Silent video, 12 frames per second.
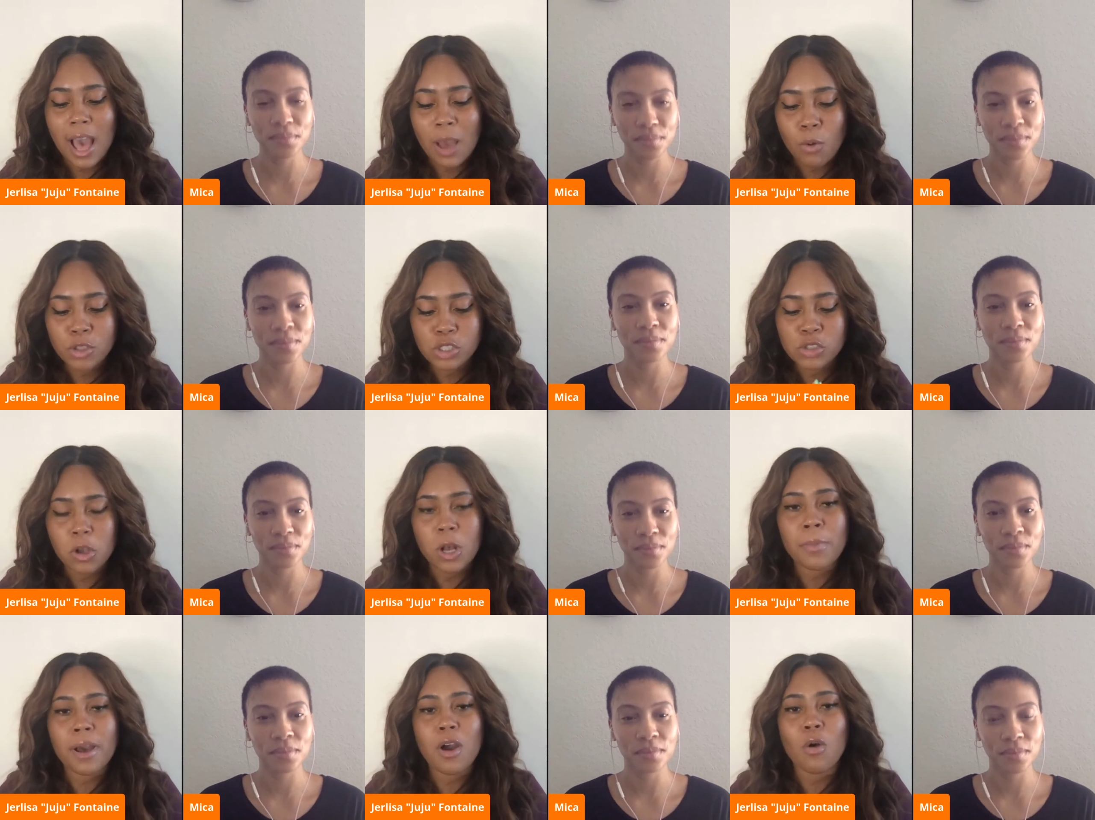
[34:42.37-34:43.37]
Speaker 1: I want you to
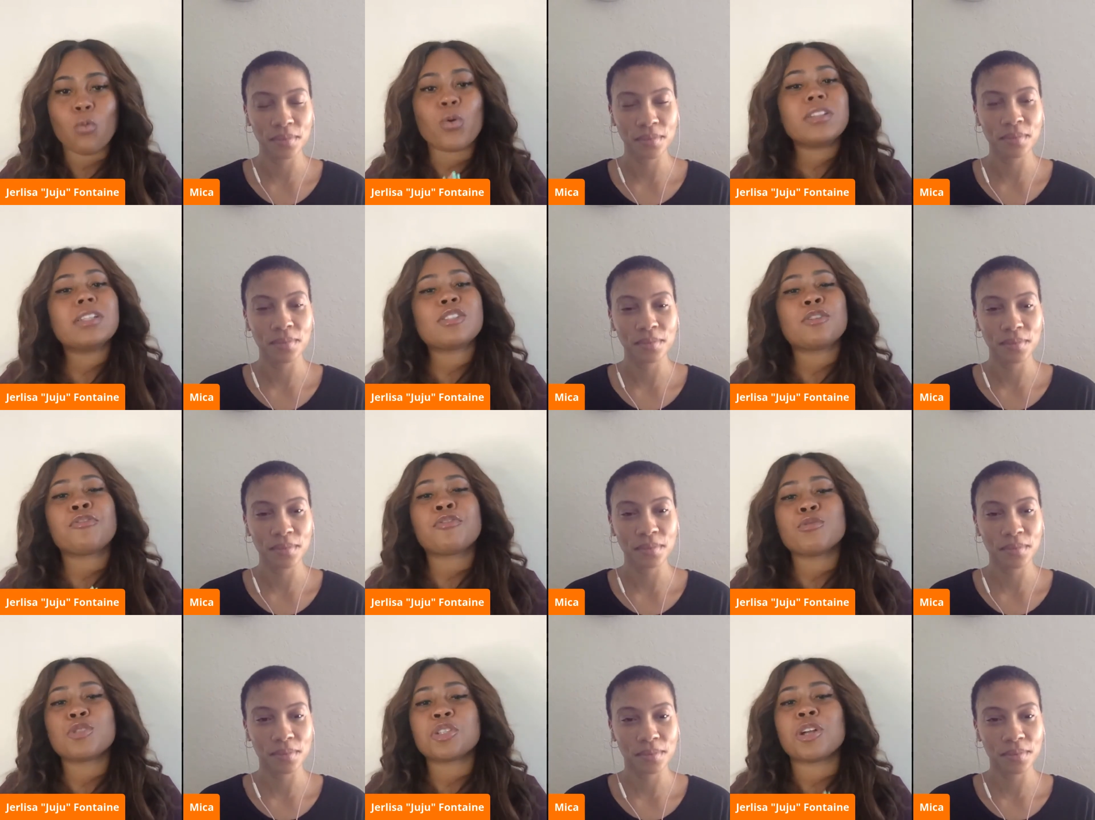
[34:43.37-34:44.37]
talk about what does the
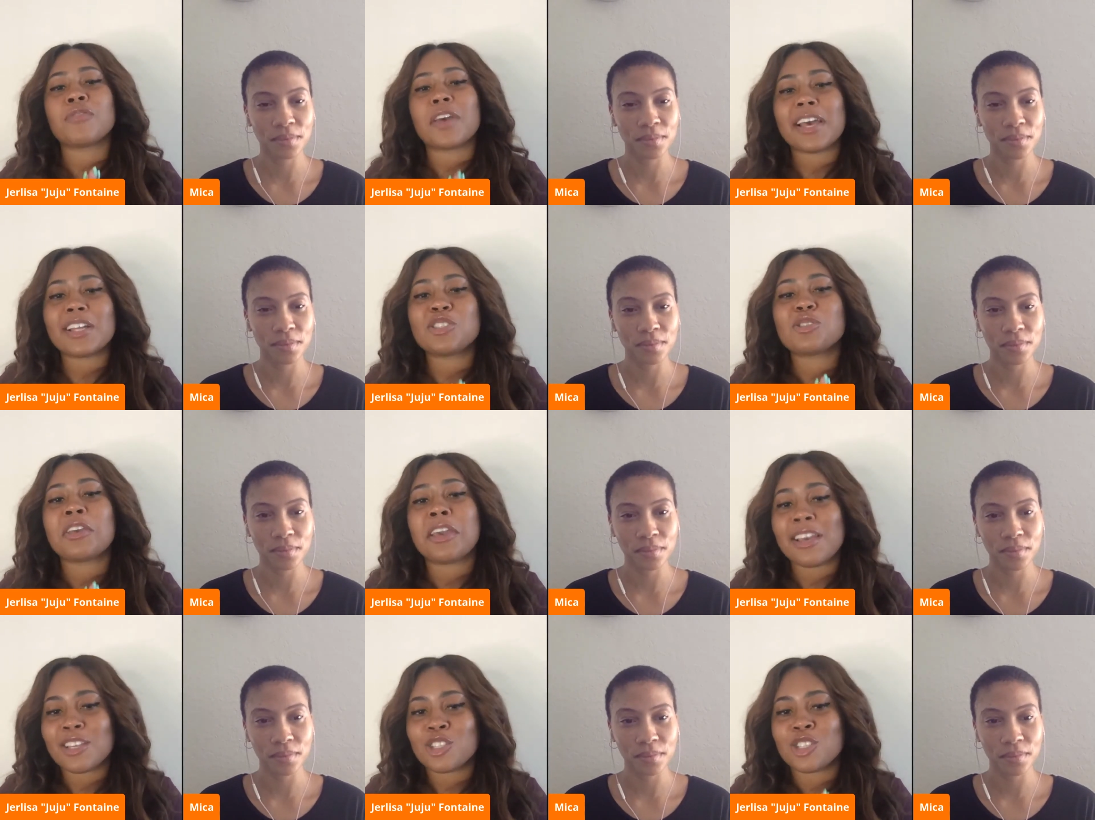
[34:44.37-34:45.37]
future of
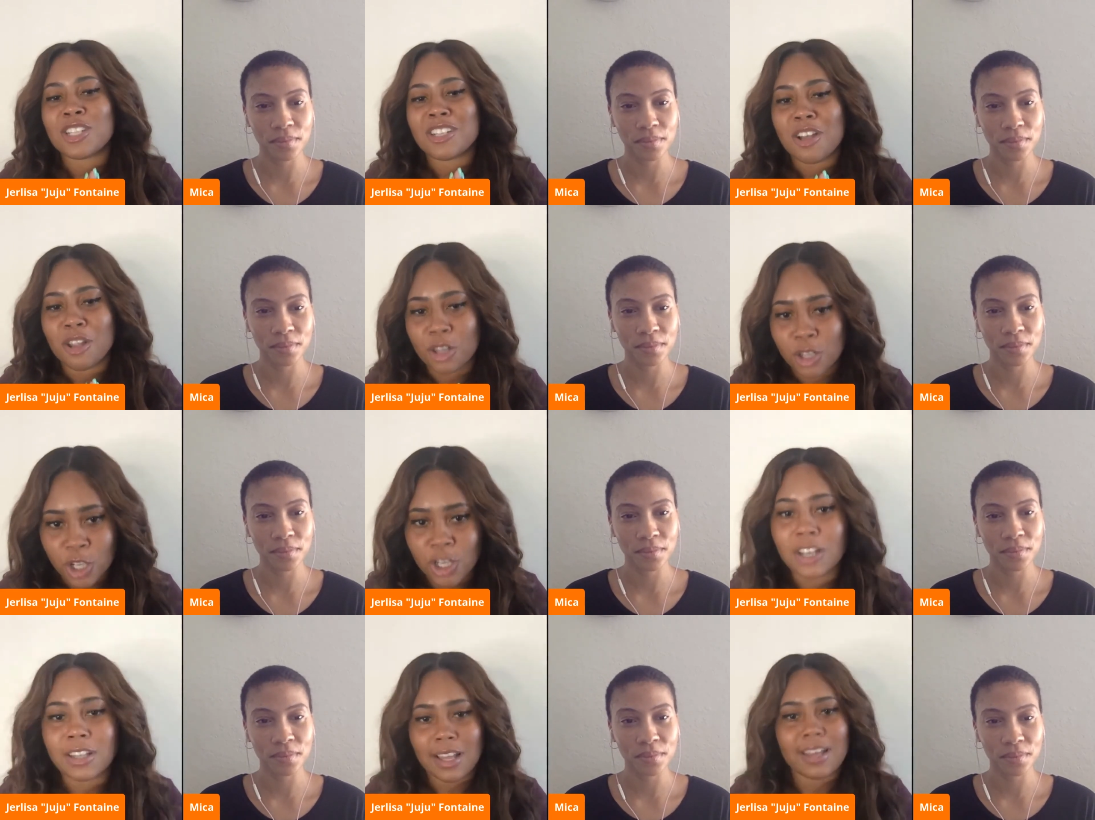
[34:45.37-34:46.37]
education
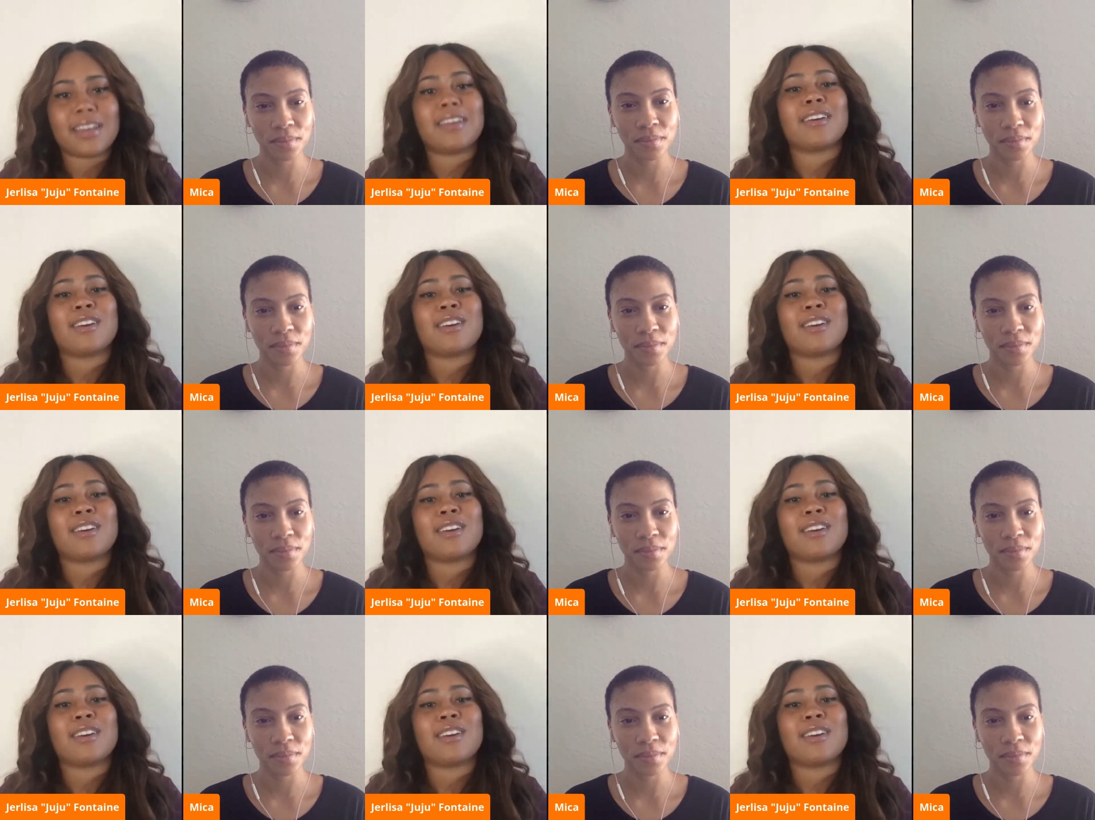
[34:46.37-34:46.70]
look like